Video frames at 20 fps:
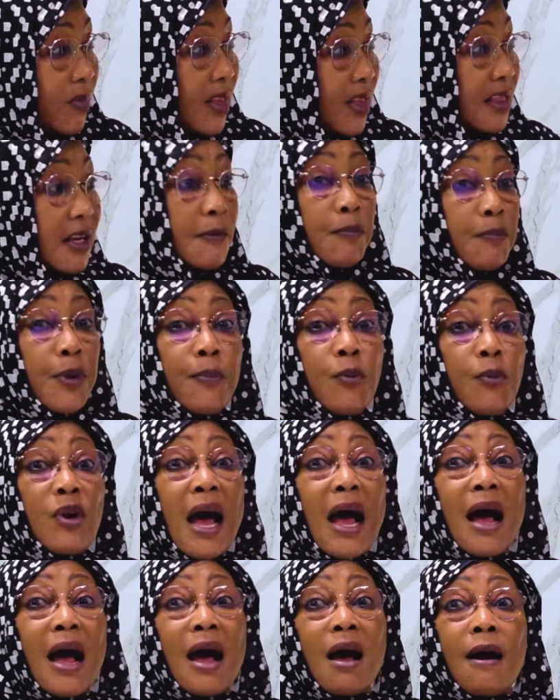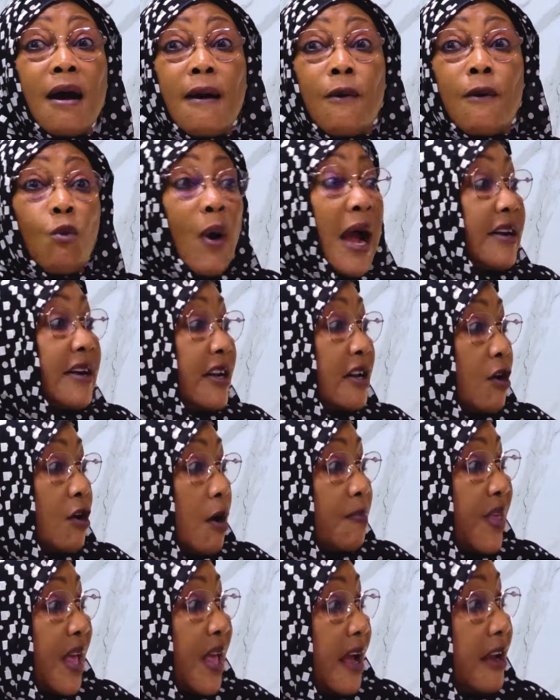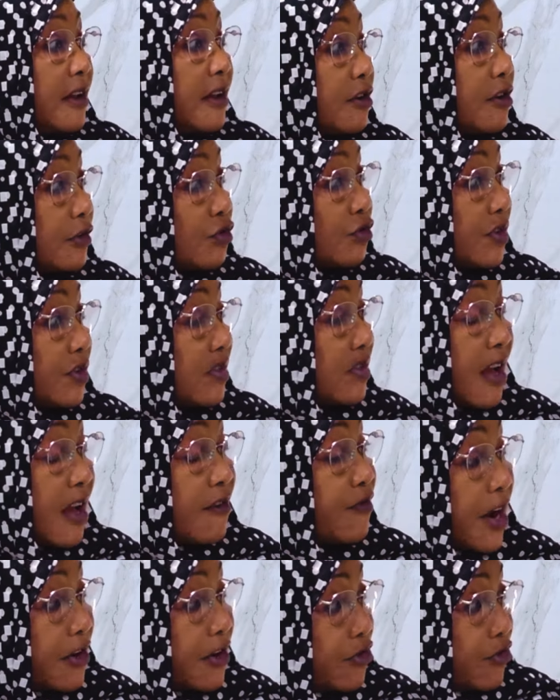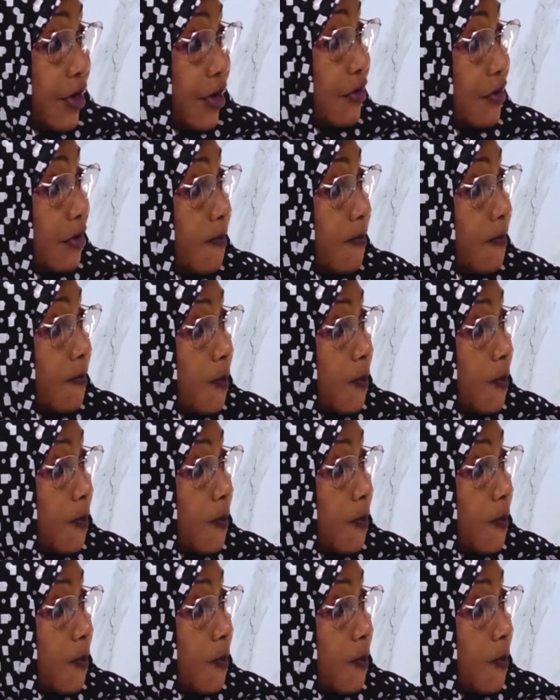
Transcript: that people are winding up their industries, their factories.